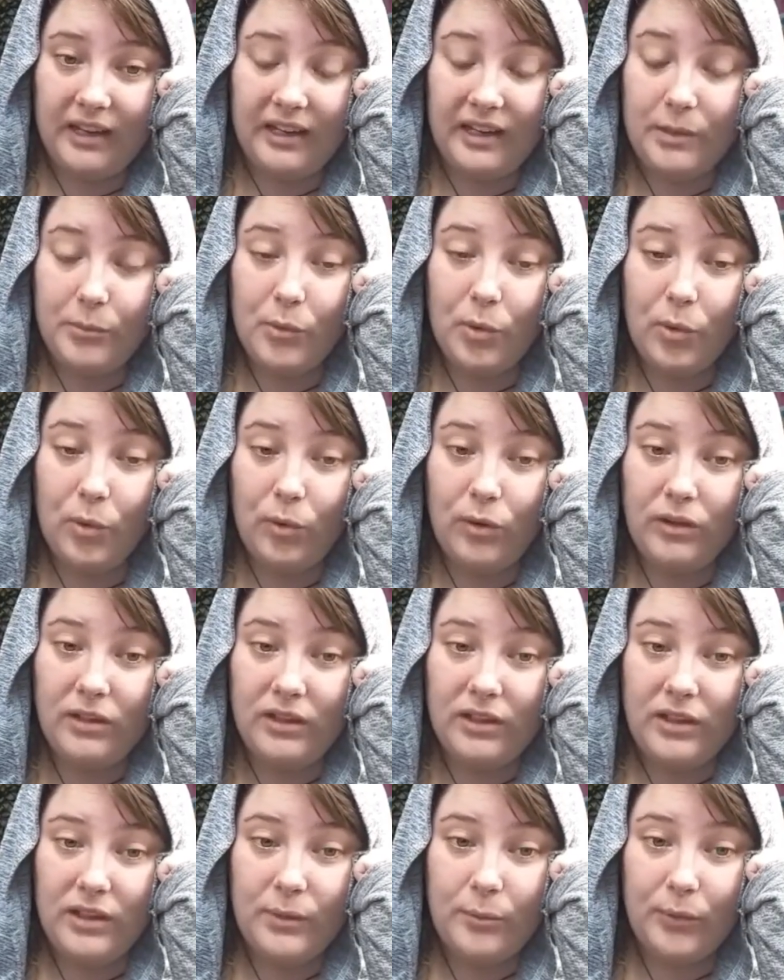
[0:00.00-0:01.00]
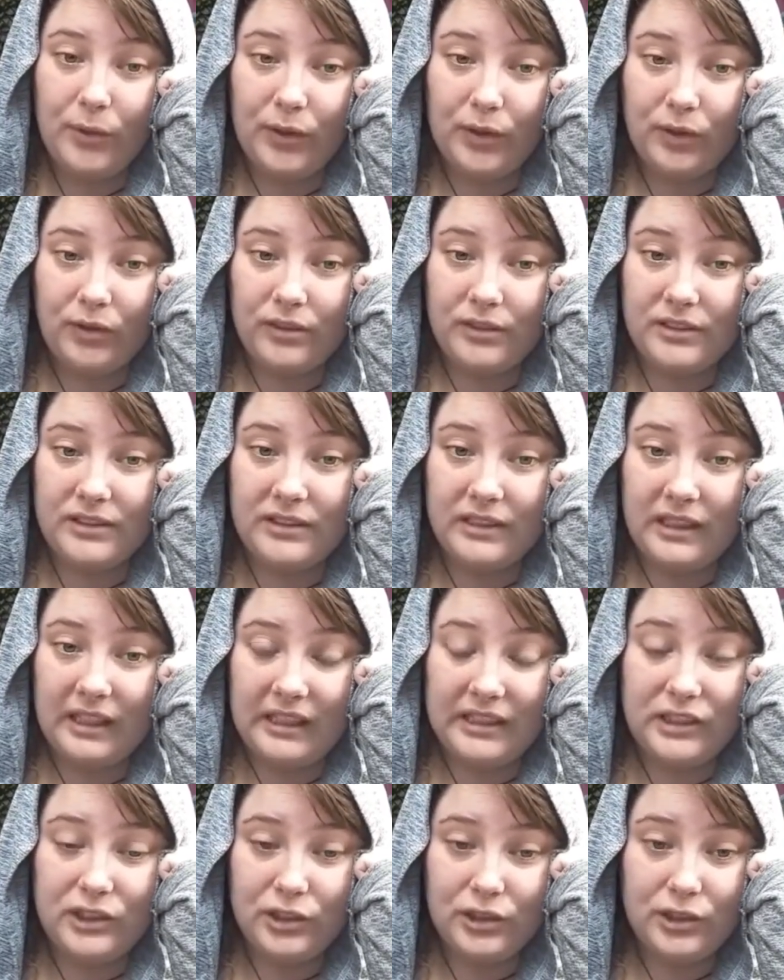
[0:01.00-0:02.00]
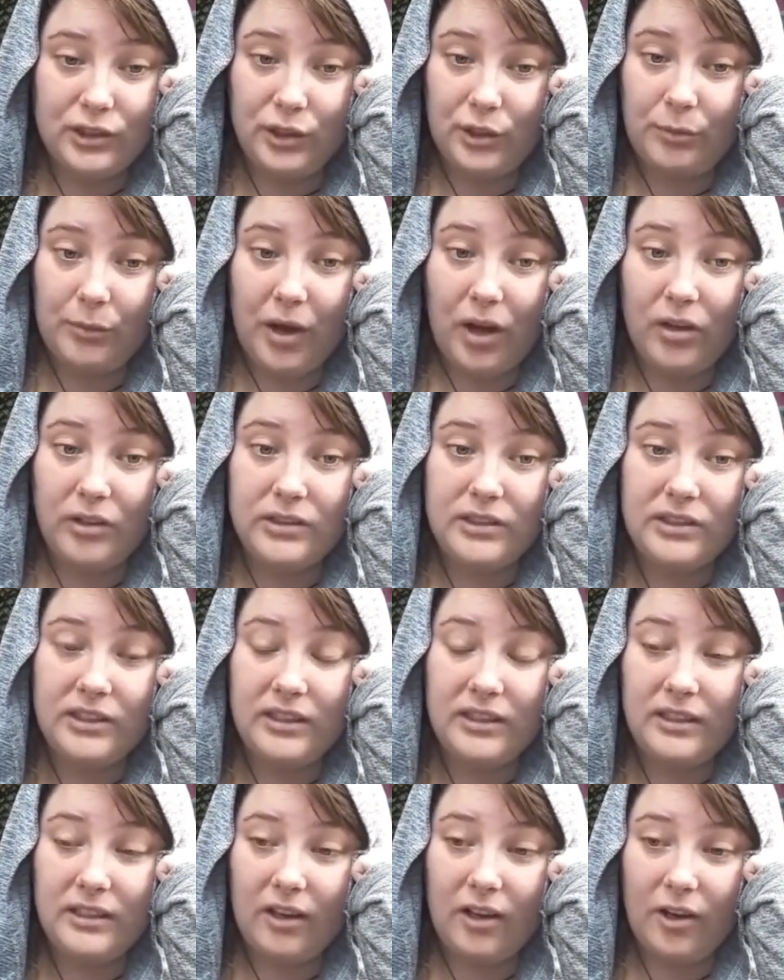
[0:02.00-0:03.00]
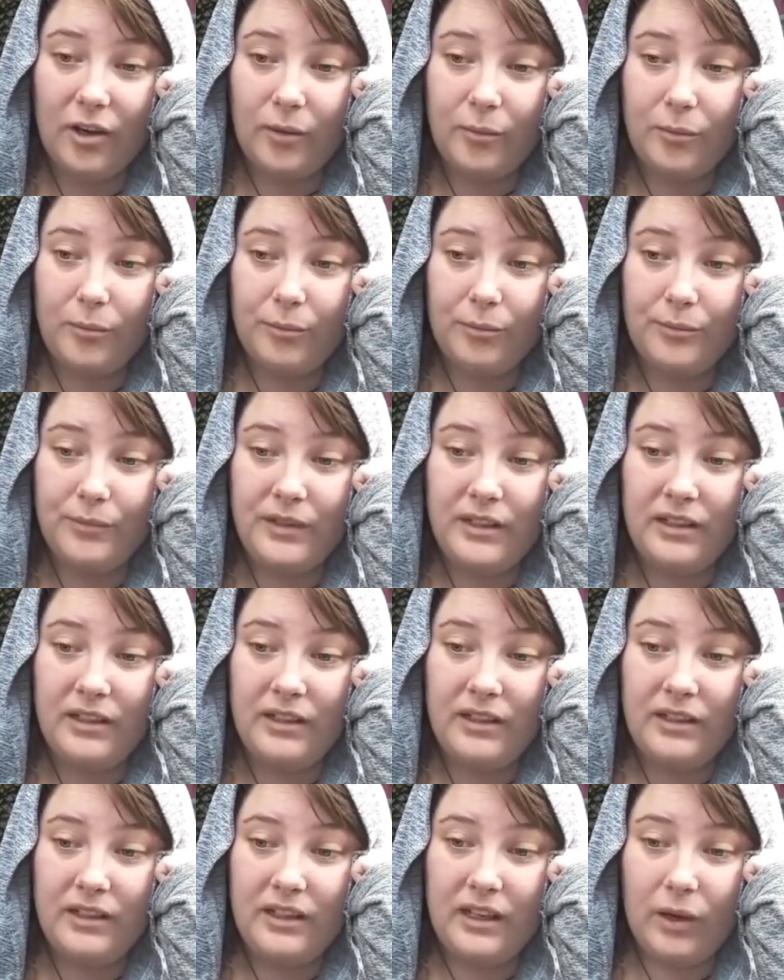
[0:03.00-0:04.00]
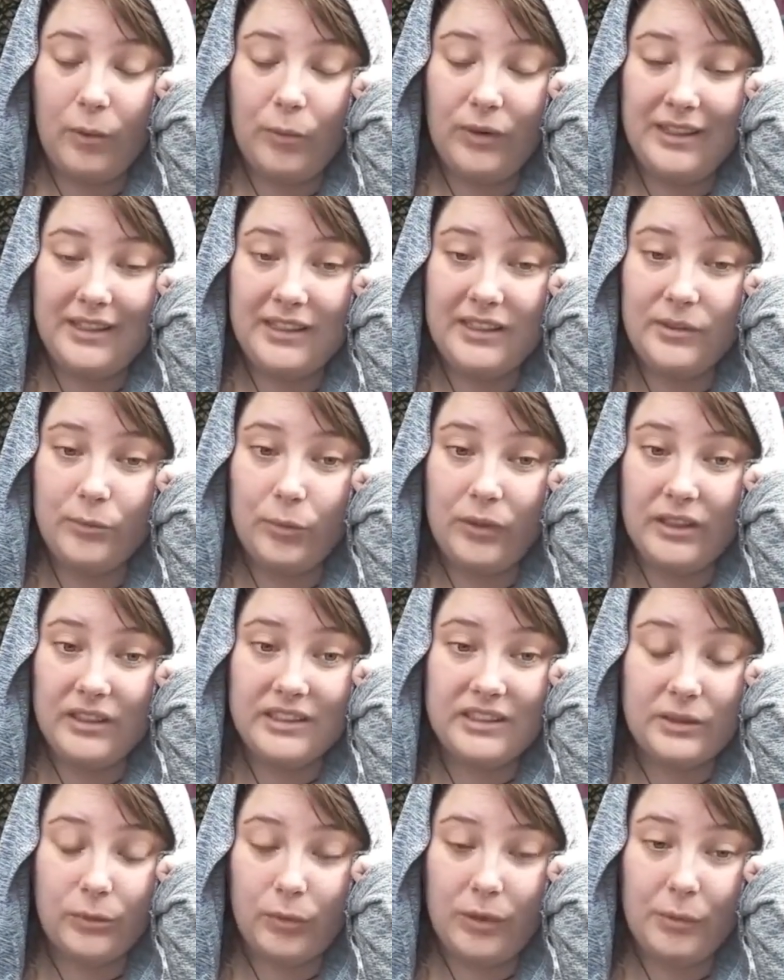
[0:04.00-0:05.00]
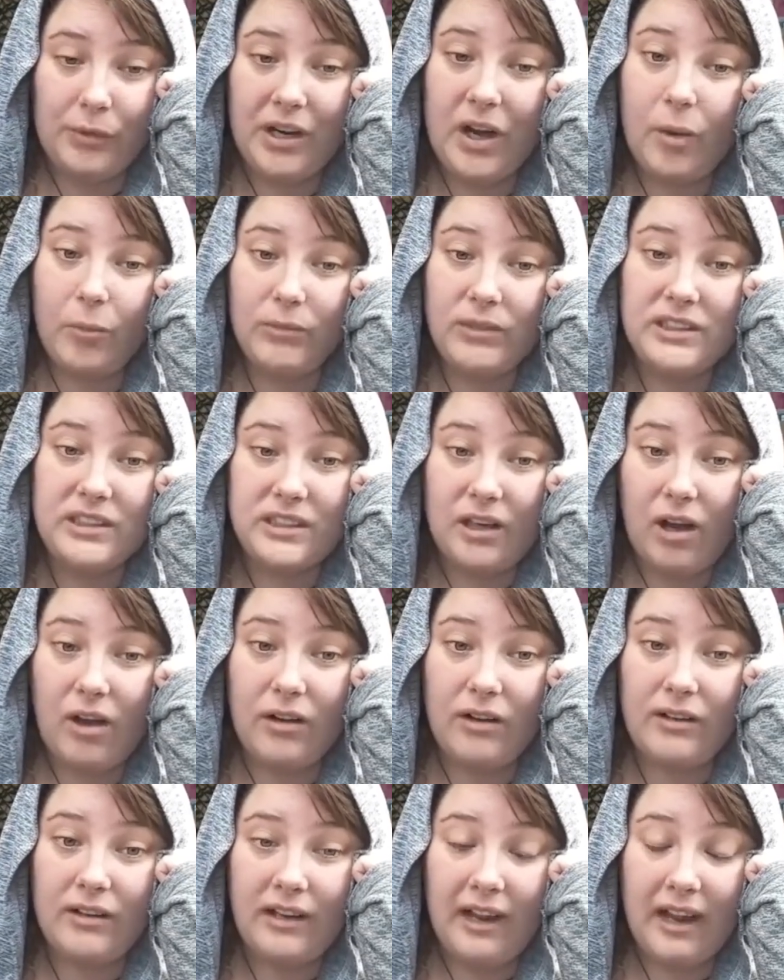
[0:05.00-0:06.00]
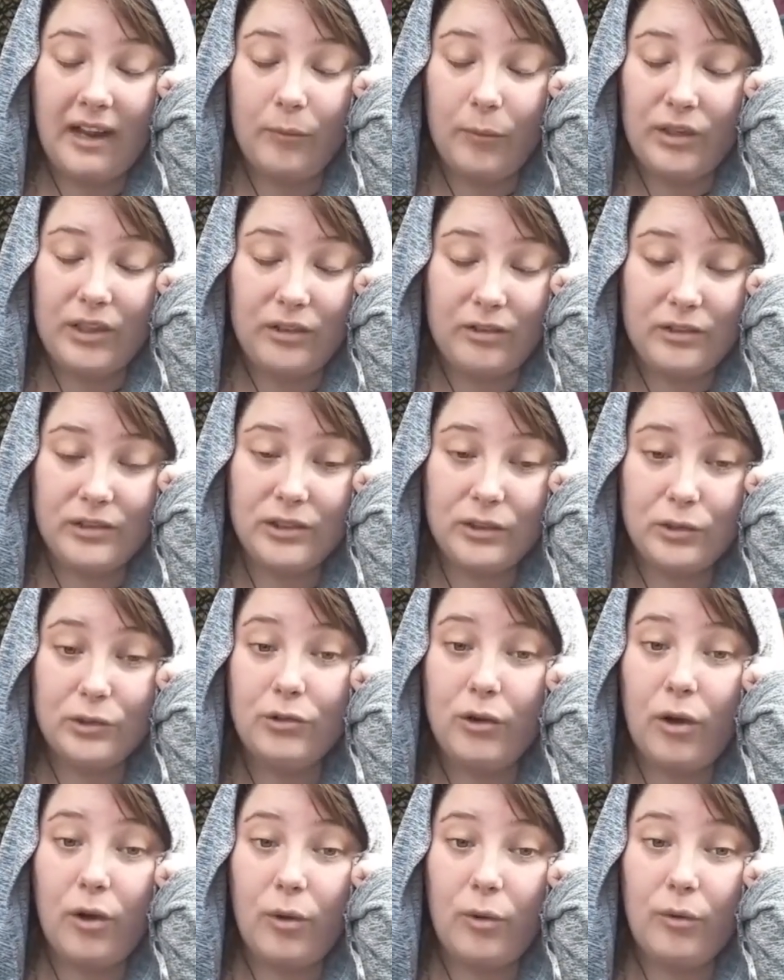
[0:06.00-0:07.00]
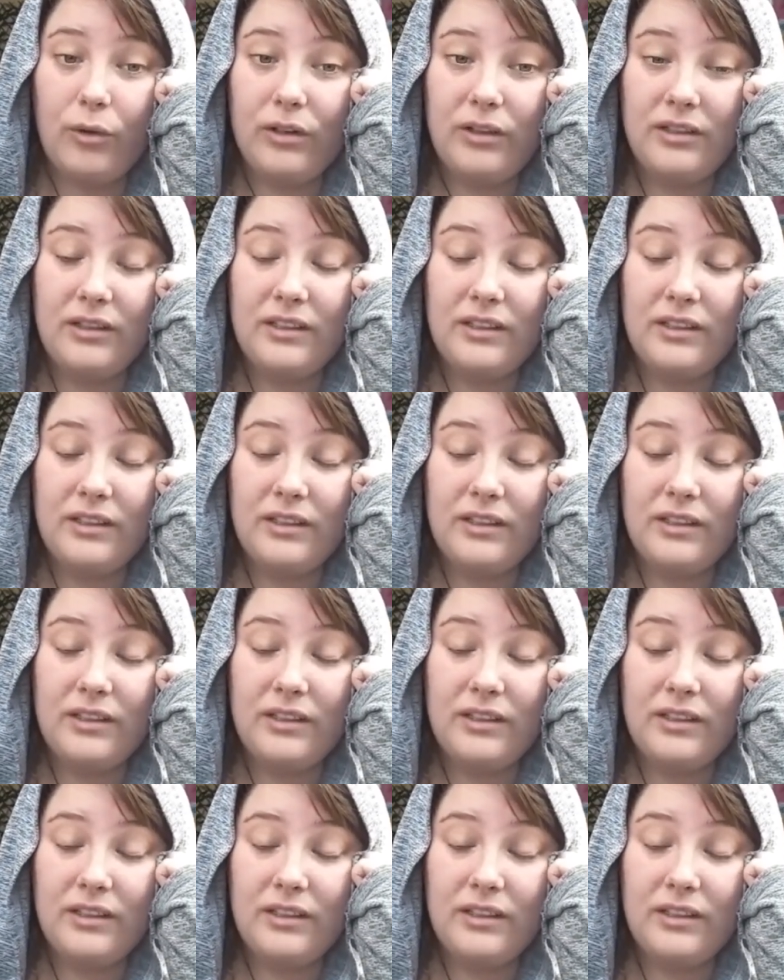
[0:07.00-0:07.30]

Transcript: anymore because it's just too much. We become stuck and we lose control.